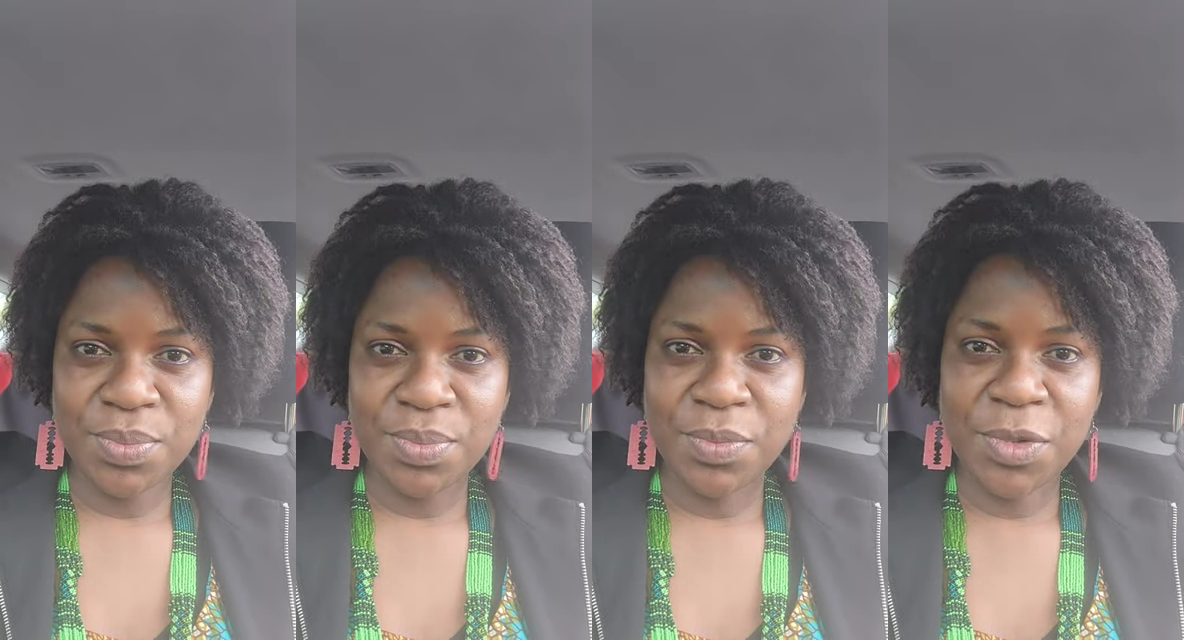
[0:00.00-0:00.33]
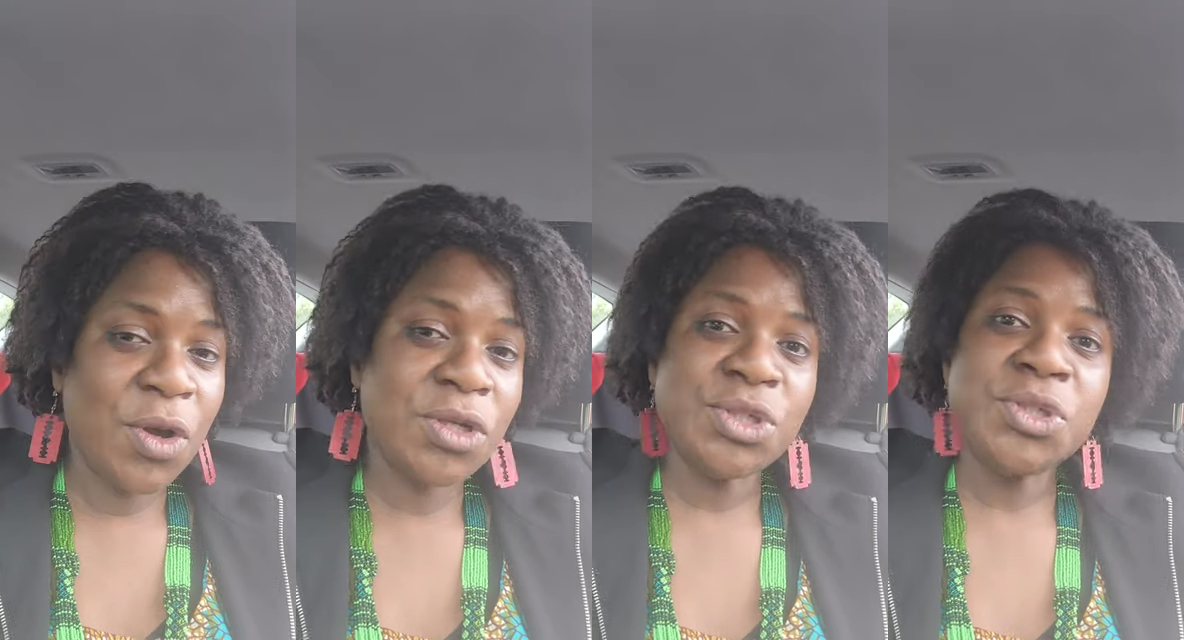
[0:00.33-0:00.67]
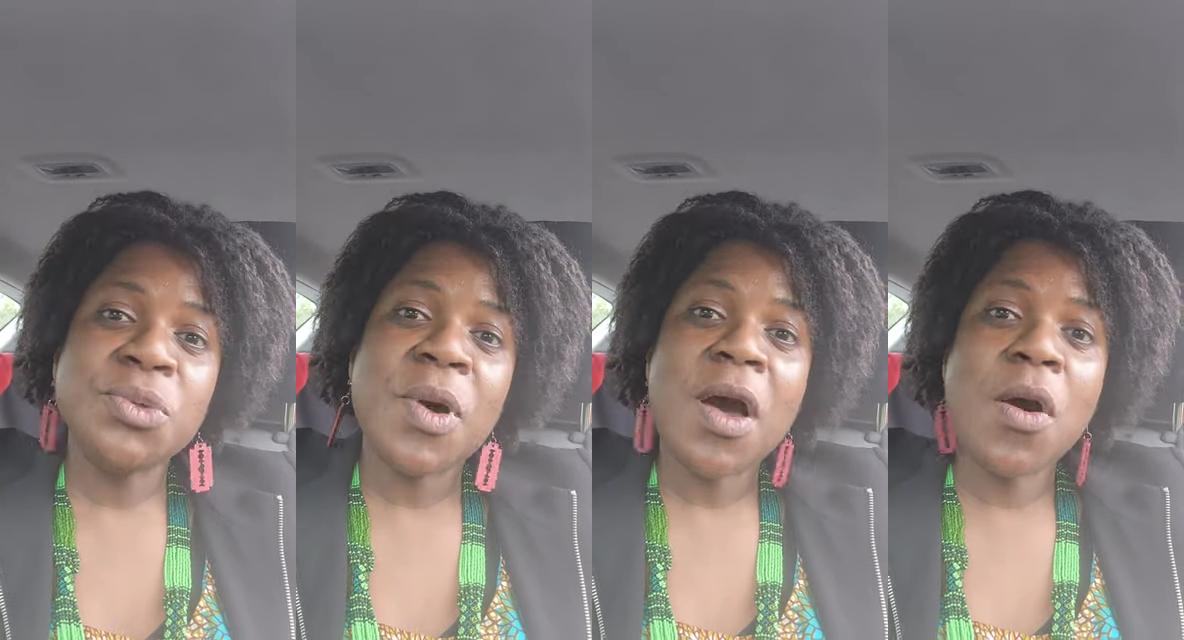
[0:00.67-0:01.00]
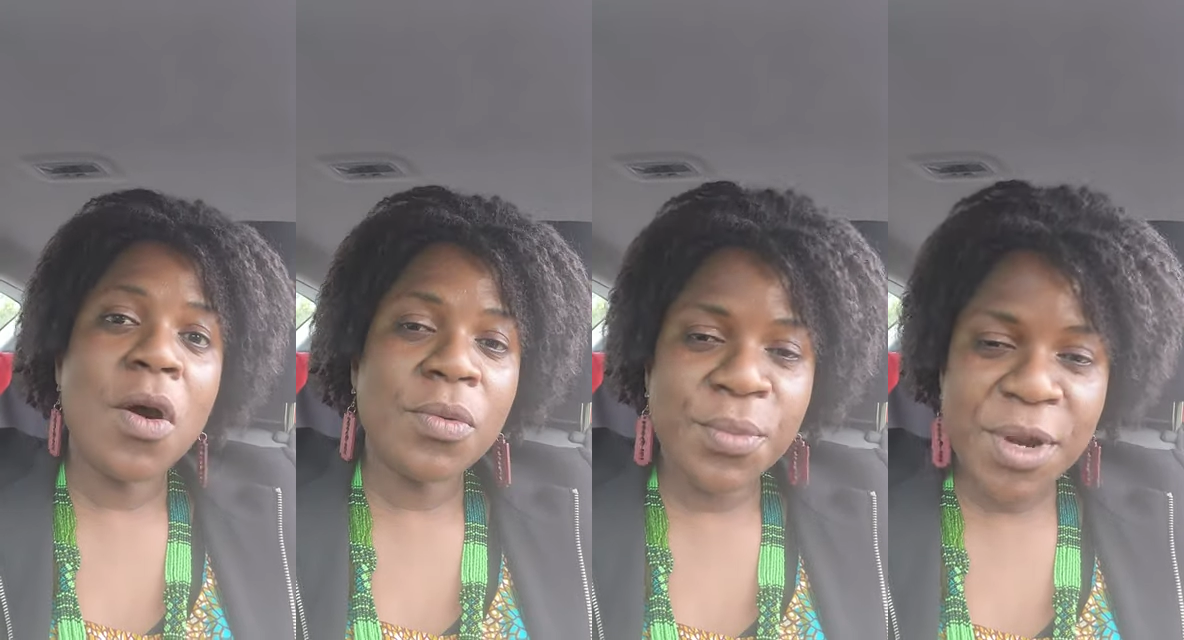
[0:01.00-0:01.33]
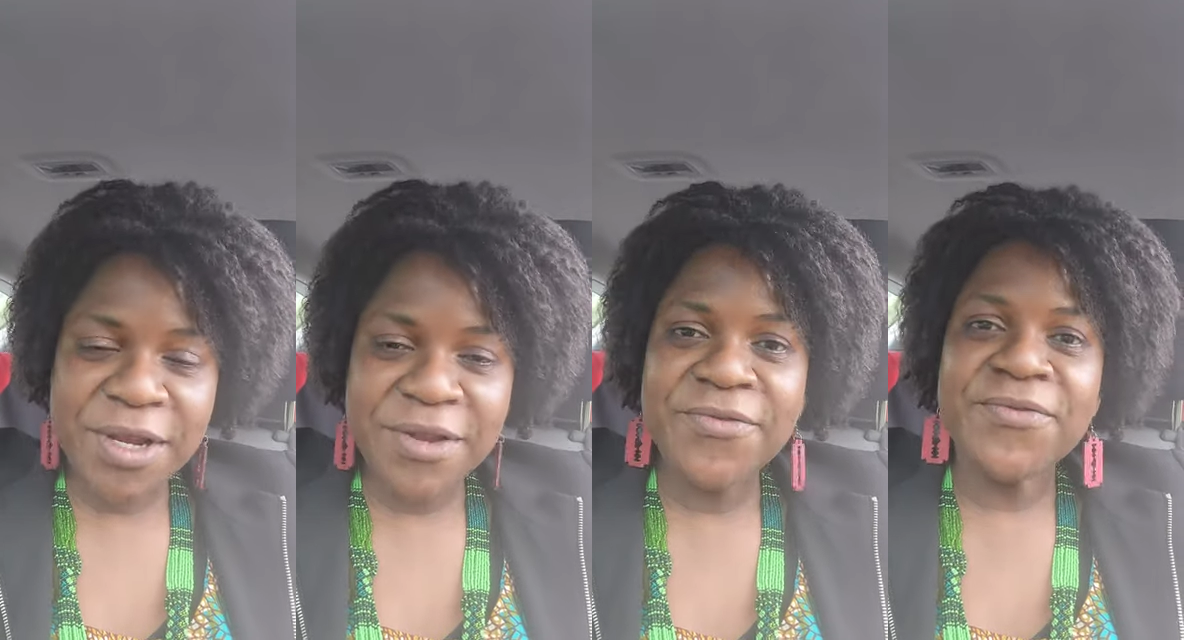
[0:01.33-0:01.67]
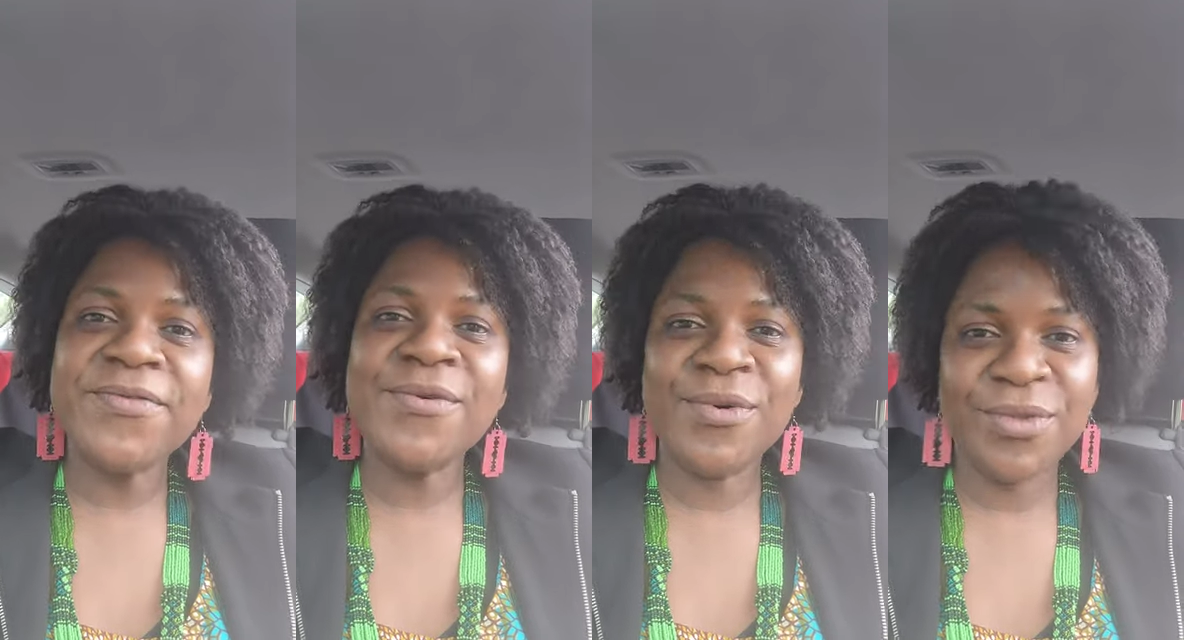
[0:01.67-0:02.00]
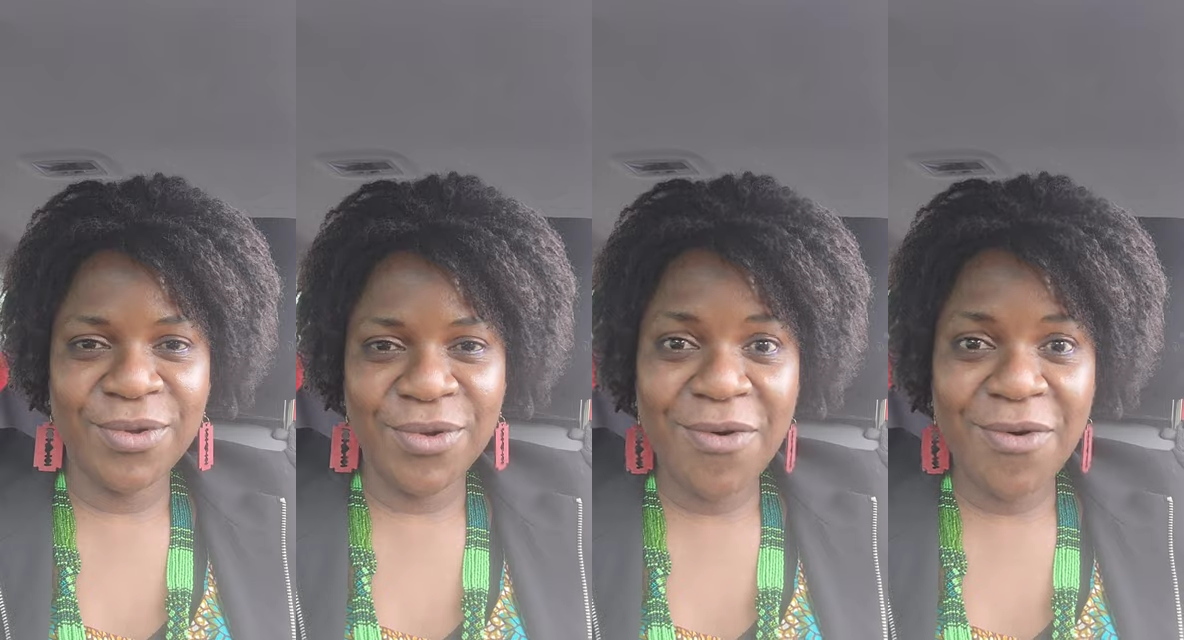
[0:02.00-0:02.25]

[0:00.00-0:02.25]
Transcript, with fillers: because you are already full